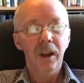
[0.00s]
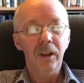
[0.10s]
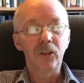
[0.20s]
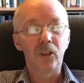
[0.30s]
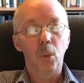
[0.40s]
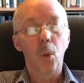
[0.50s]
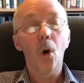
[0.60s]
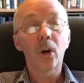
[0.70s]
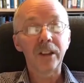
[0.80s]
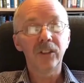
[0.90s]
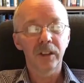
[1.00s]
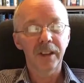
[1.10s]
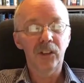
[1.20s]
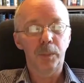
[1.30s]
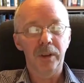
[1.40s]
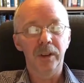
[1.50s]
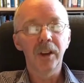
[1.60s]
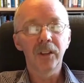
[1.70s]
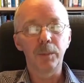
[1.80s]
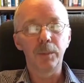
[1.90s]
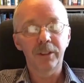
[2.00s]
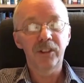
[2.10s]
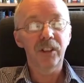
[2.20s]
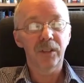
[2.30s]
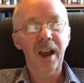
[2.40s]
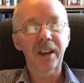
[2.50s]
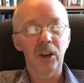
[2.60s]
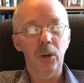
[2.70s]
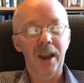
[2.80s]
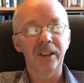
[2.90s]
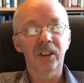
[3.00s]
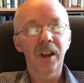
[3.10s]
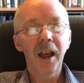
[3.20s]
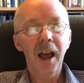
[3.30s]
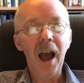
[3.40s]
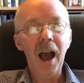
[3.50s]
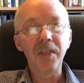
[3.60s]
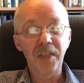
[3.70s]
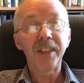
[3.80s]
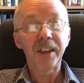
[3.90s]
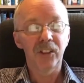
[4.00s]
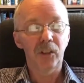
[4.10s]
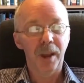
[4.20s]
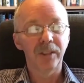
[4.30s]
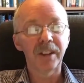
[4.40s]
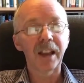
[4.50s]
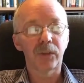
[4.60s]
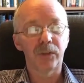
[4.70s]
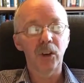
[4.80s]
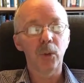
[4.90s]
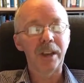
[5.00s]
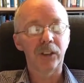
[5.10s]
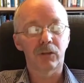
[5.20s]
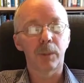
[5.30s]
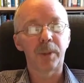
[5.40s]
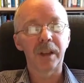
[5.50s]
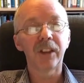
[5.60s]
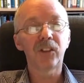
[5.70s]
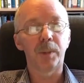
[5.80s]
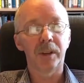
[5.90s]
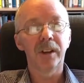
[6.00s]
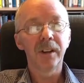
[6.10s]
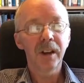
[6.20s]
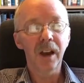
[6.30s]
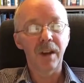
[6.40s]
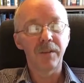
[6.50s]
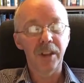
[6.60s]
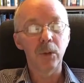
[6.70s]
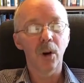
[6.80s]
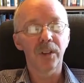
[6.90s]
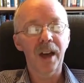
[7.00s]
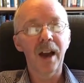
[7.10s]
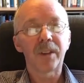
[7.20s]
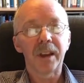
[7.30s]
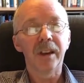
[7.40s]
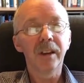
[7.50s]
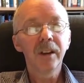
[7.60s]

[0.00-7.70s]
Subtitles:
to walk into Lisbon, the British evacuate, and then they could spend the next few weeks stripping Lisbon of everything worth having.